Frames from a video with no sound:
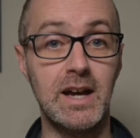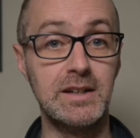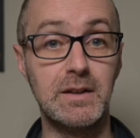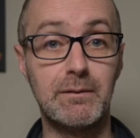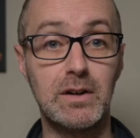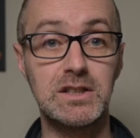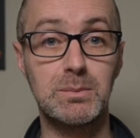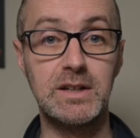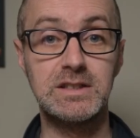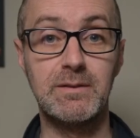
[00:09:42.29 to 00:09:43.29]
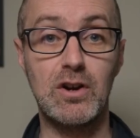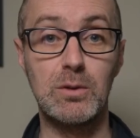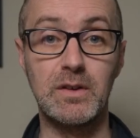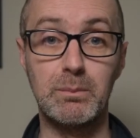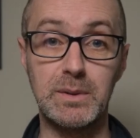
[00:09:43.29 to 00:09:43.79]
And in the fast-paced
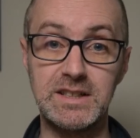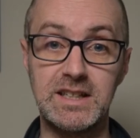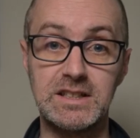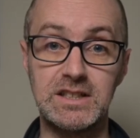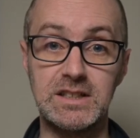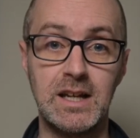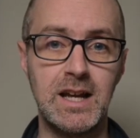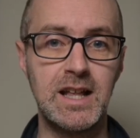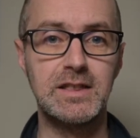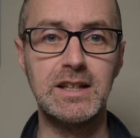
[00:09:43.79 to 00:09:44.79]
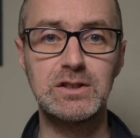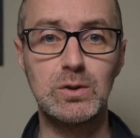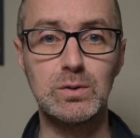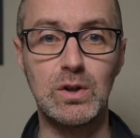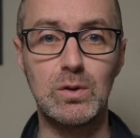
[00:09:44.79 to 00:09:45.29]
environment of a busy kitchen, these
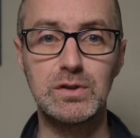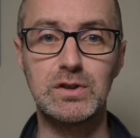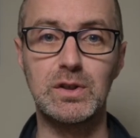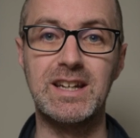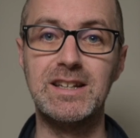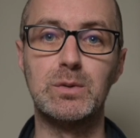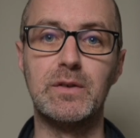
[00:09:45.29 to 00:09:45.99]
tools are also key to